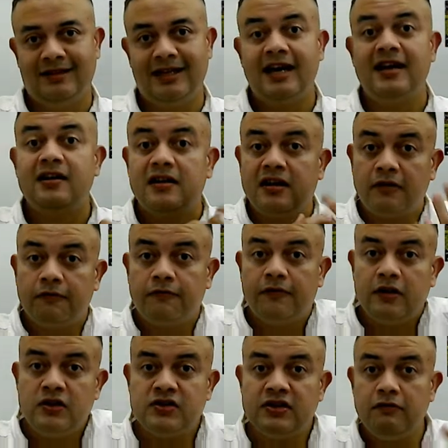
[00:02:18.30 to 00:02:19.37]
that
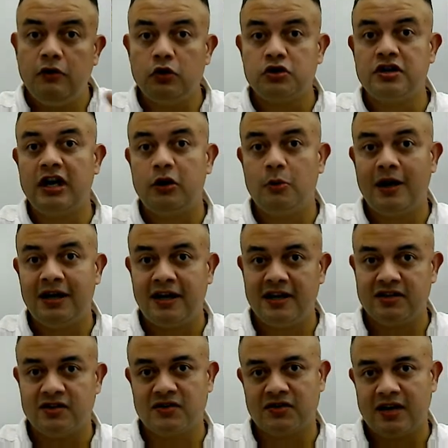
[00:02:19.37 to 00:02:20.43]
confers evolutionary
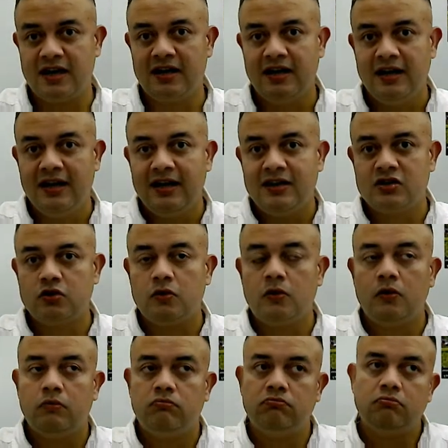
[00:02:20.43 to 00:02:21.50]
advantages right so
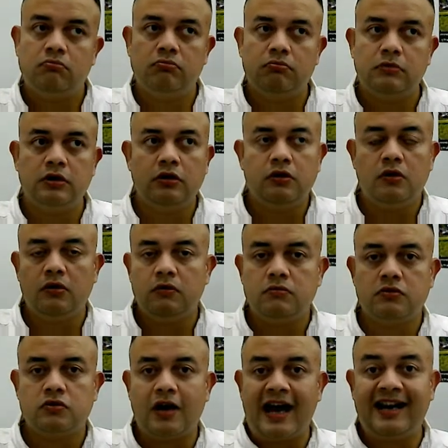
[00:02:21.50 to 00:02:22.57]
you know
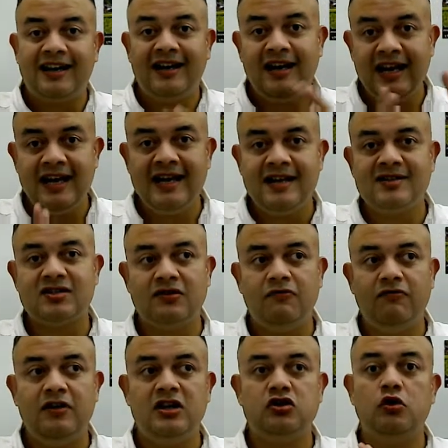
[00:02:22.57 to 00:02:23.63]
so at least
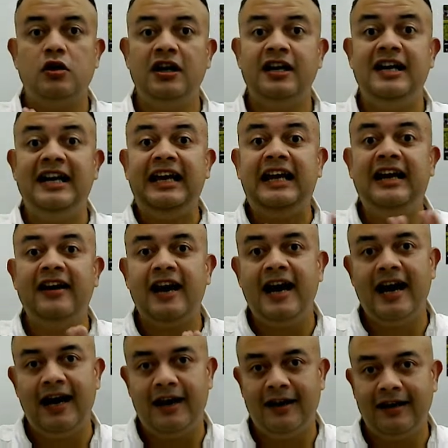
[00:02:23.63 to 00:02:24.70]
we shouldn't
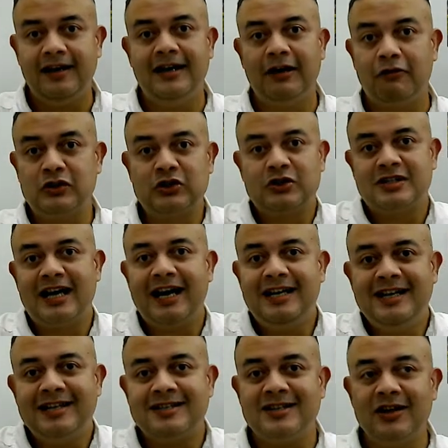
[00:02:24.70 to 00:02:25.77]
degrade in our
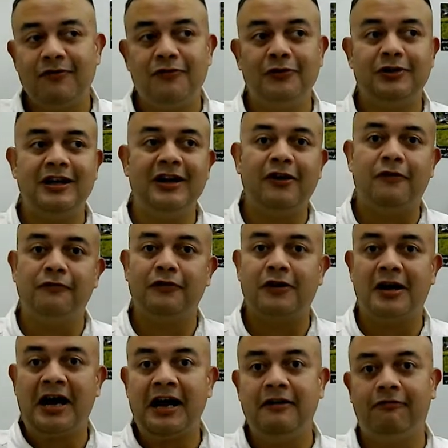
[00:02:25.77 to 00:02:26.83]
societies if you think of your
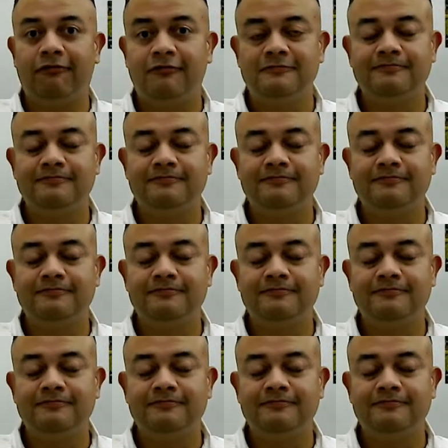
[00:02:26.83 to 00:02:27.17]
life